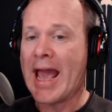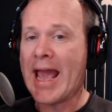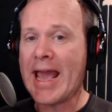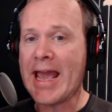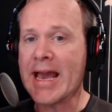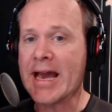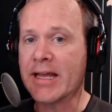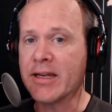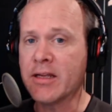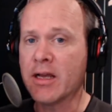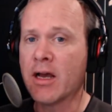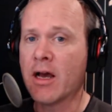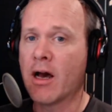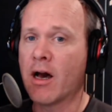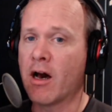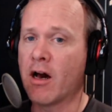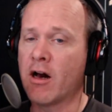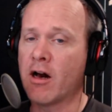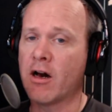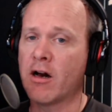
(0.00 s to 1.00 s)
And
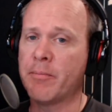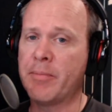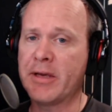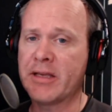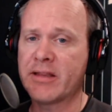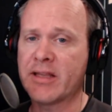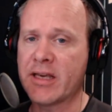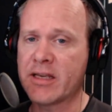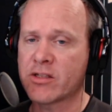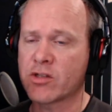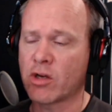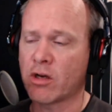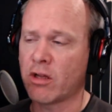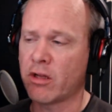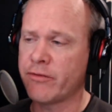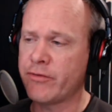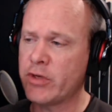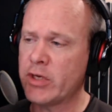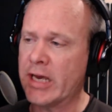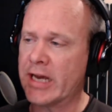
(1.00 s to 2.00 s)
uh, a big thanks to
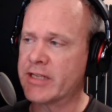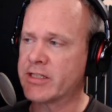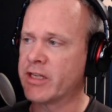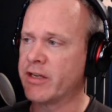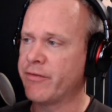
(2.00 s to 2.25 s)
all of you guys.